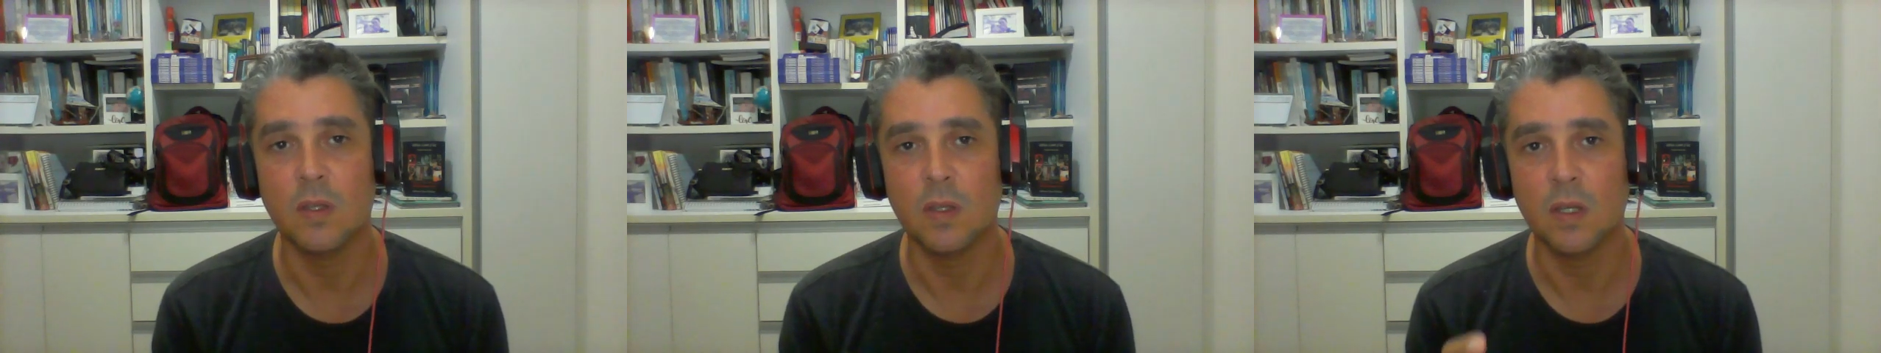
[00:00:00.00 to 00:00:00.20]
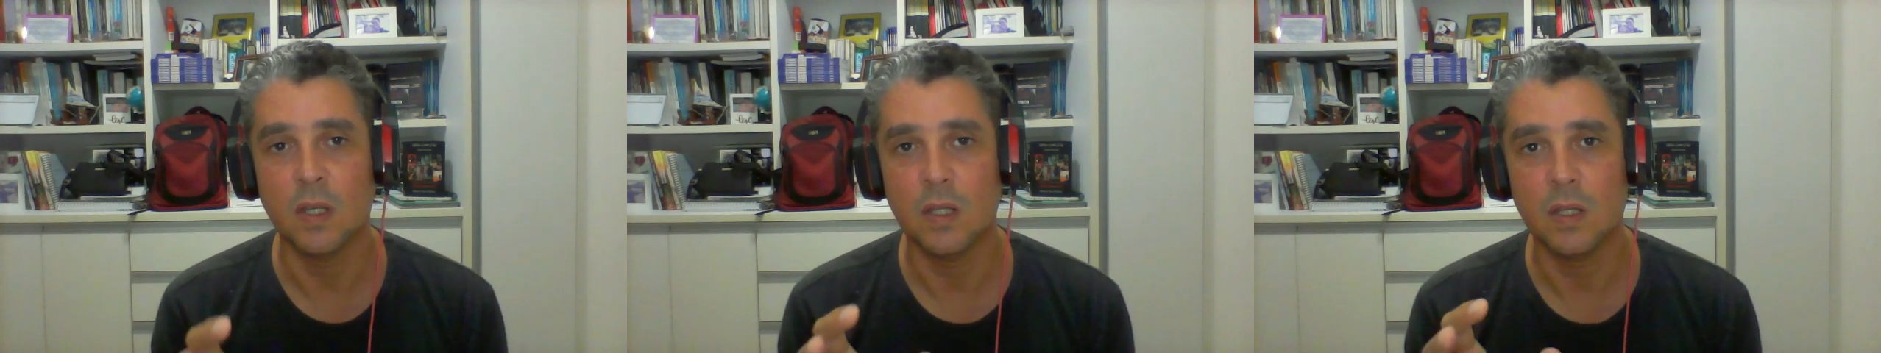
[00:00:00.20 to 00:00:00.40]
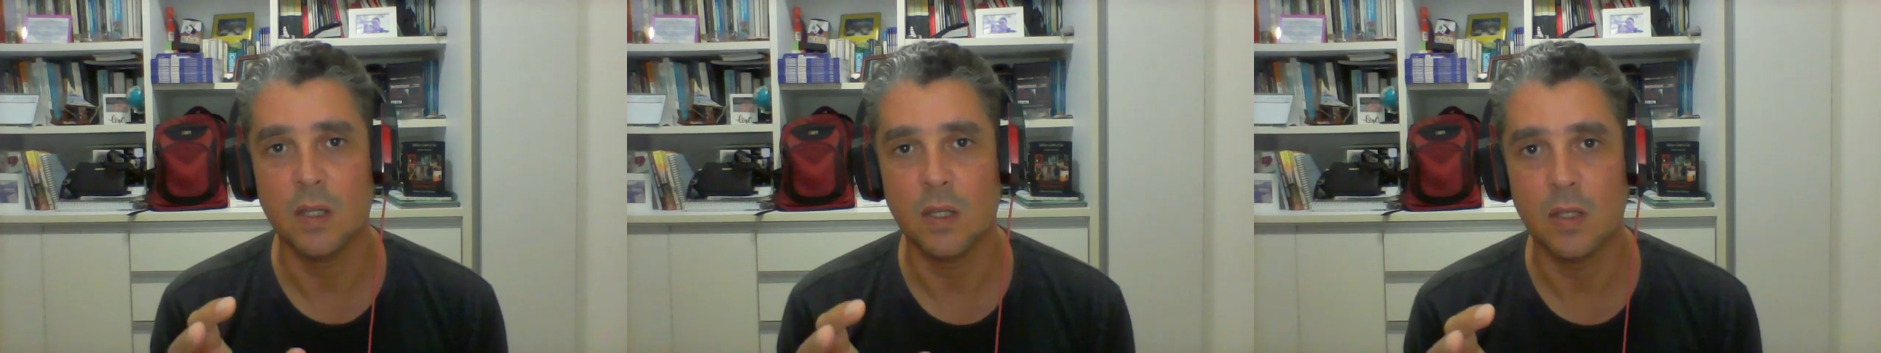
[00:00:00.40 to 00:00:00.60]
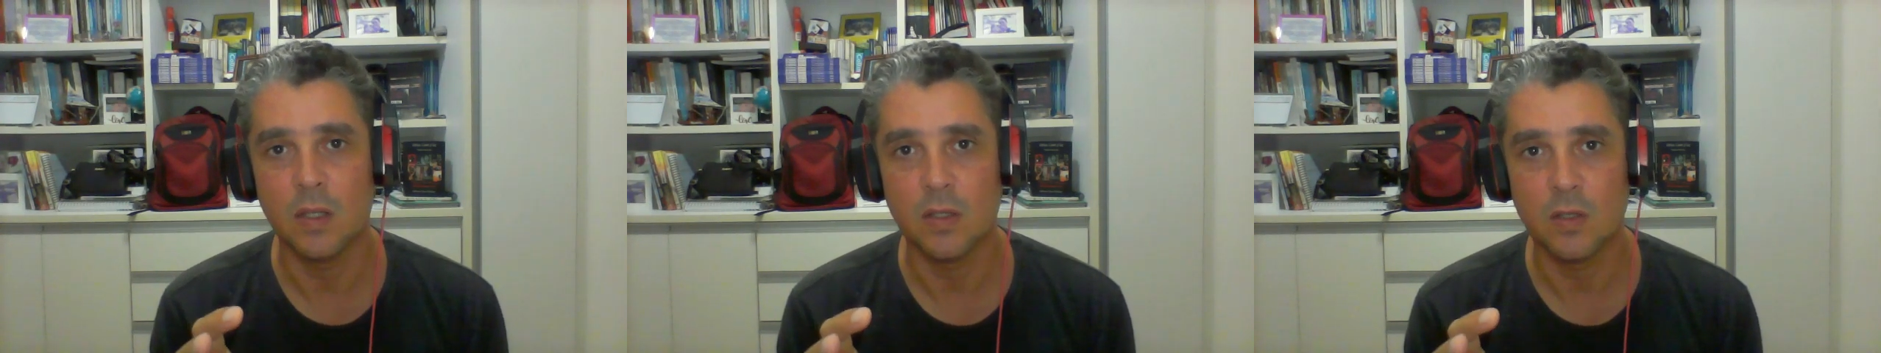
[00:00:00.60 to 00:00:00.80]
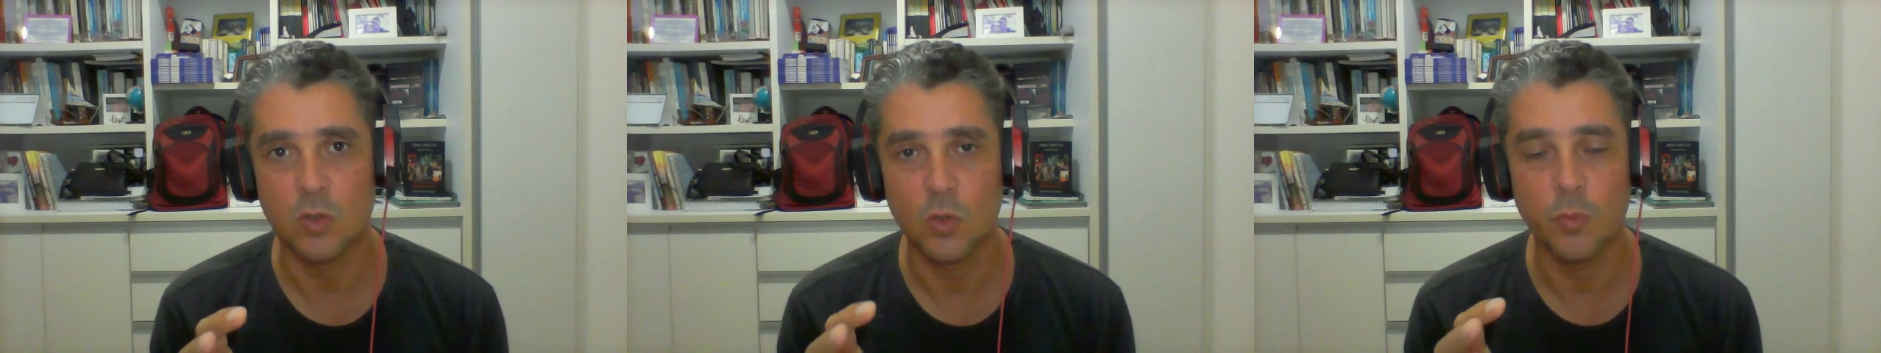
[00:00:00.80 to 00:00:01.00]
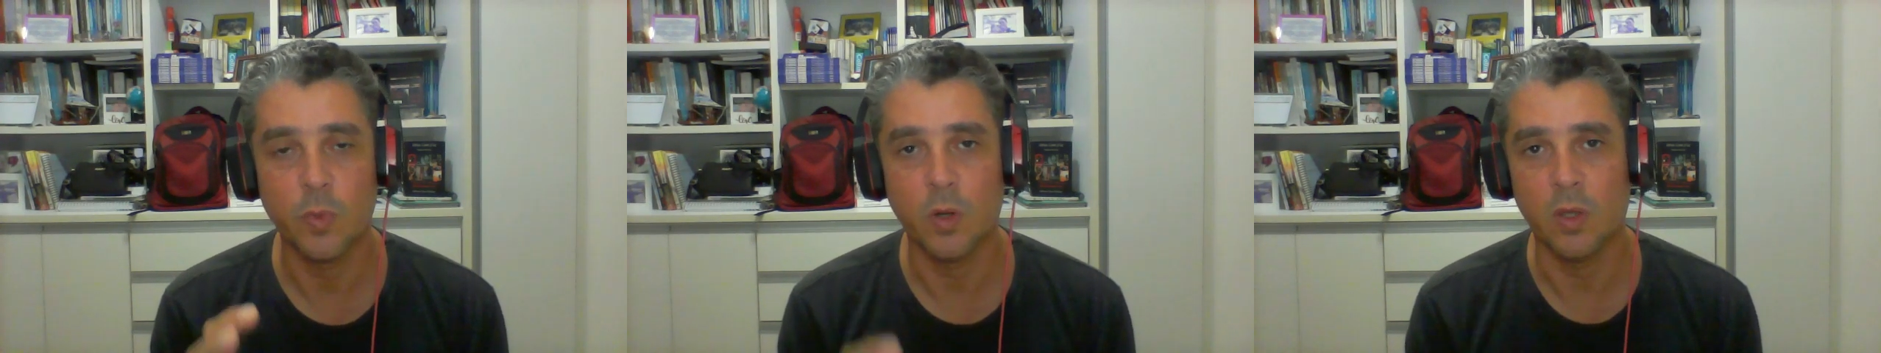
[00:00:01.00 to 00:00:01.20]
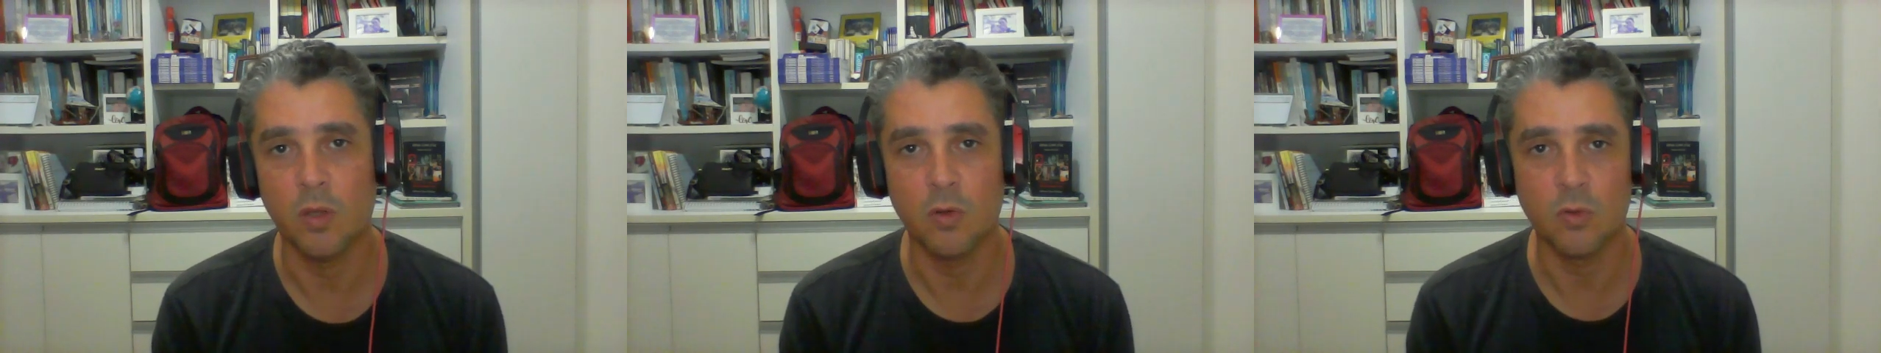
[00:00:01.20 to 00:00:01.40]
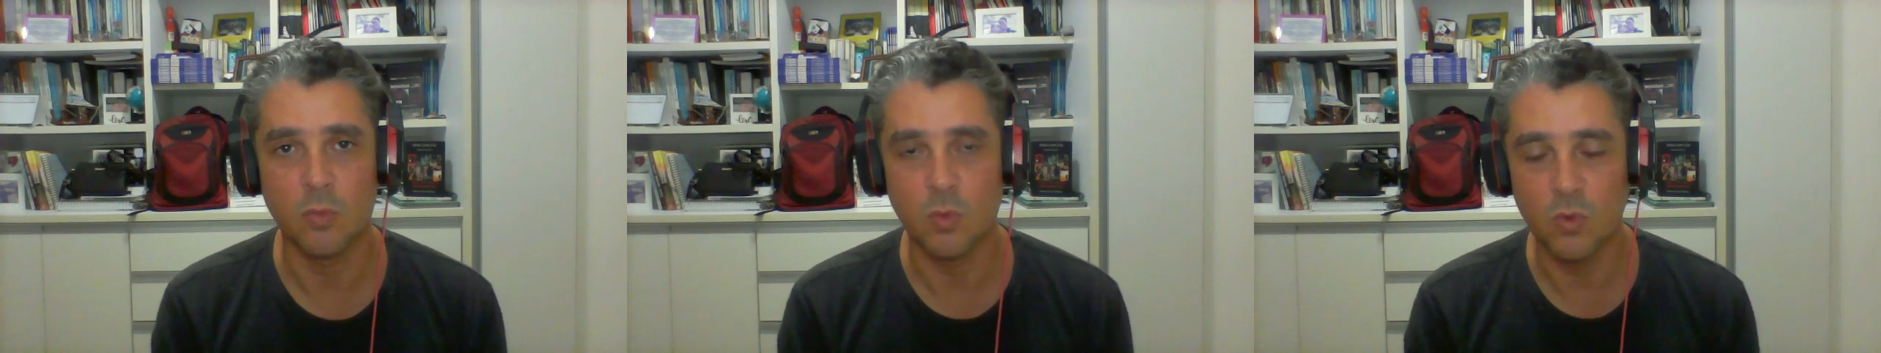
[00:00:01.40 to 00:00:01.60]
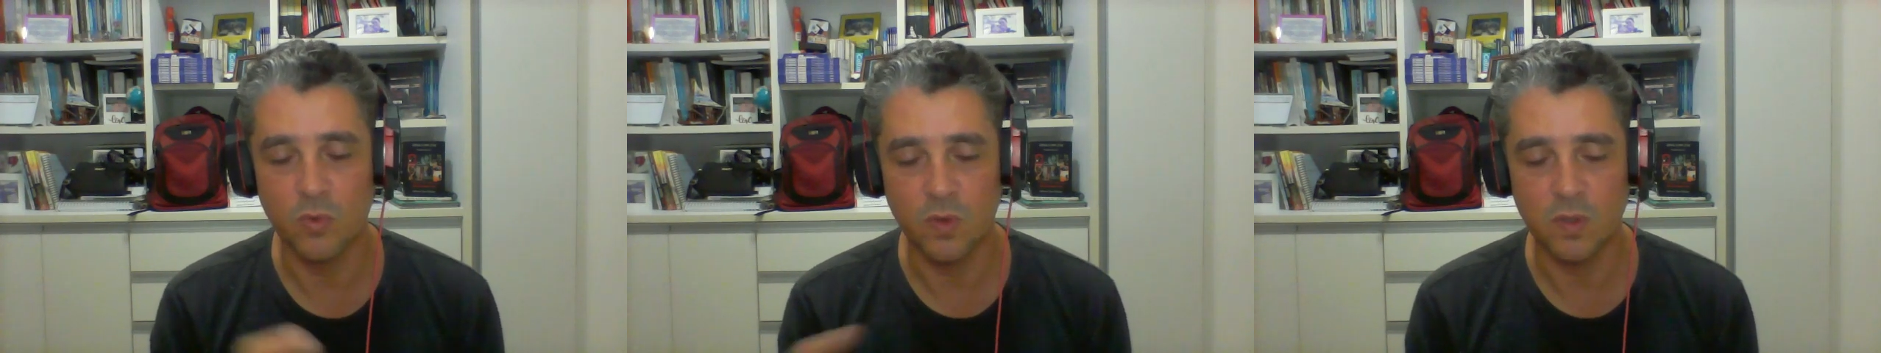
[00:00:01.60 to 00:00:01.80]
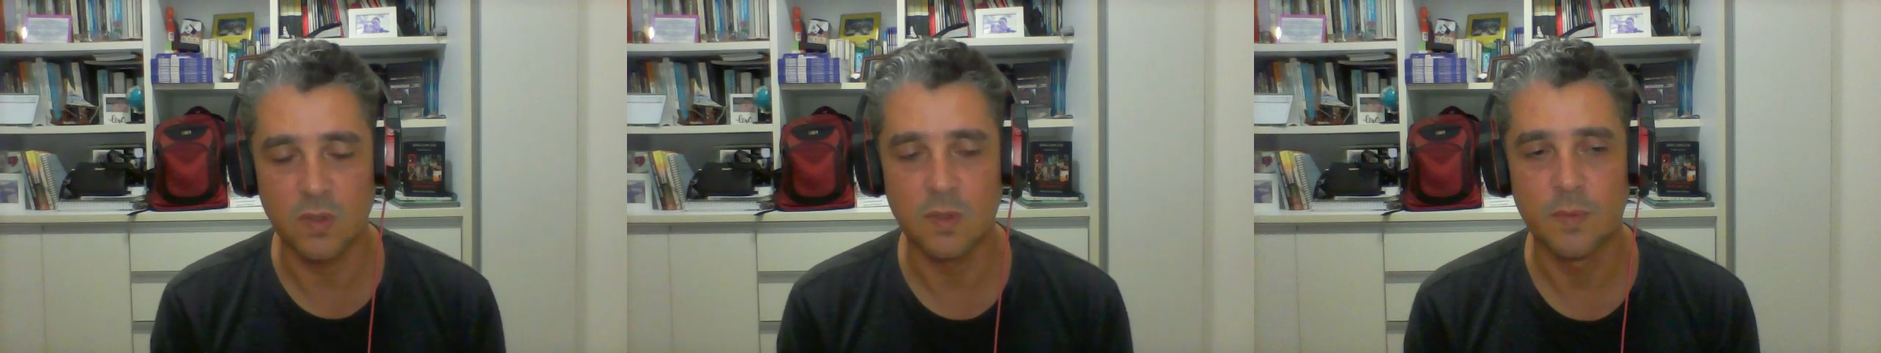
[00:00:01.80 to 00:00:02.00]
in the superhero
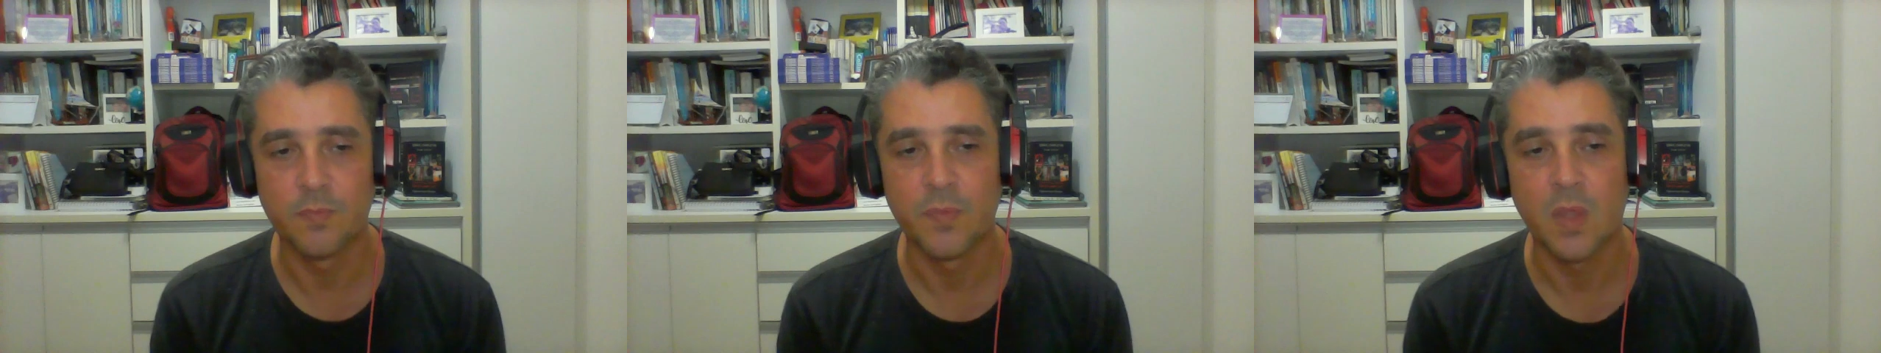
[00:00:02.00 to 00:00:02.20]
movies,